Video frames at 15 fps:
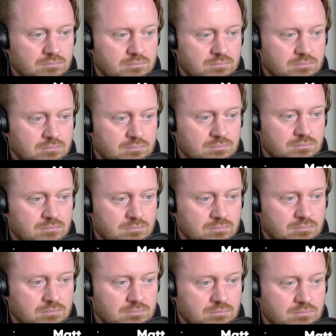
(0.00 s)

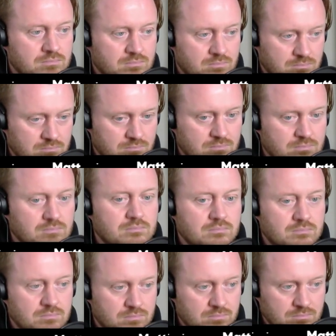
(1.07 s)

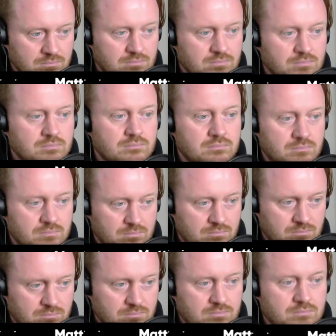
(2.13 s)

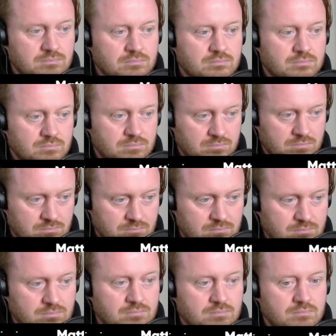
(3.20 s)

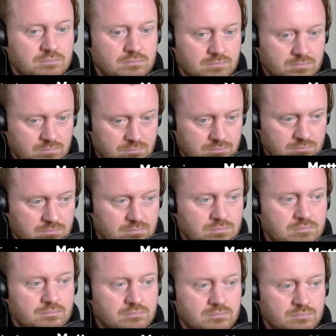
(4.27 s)

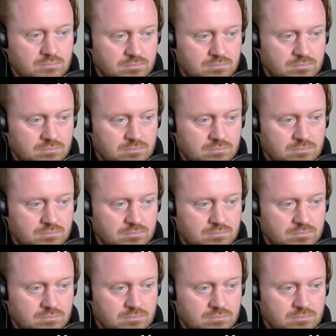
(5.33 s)
The person shown says nothing.